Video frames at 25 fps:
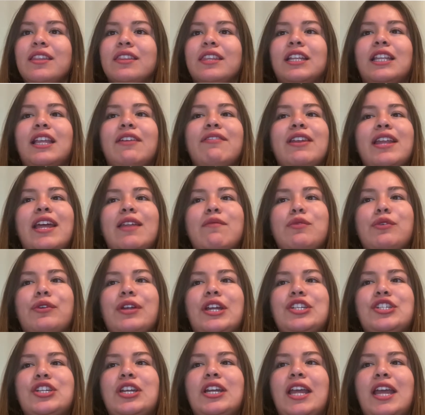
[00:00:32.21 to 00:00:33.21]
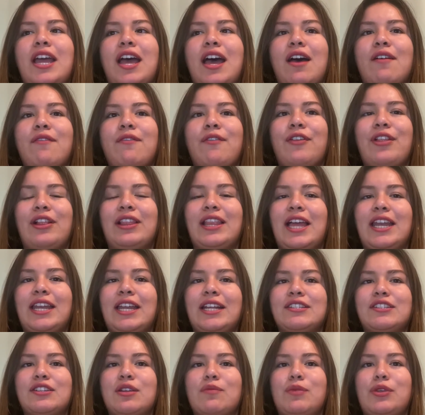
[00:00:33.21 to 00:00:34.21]
The love and admiration I have for the
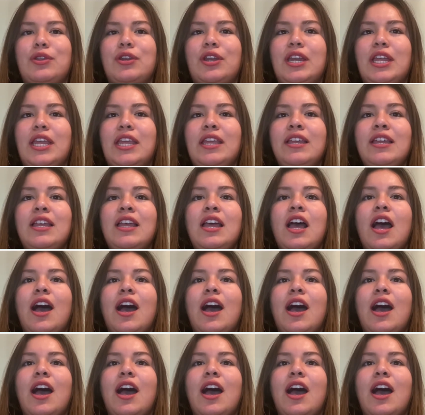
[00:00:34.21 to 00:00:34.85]
Latinx community,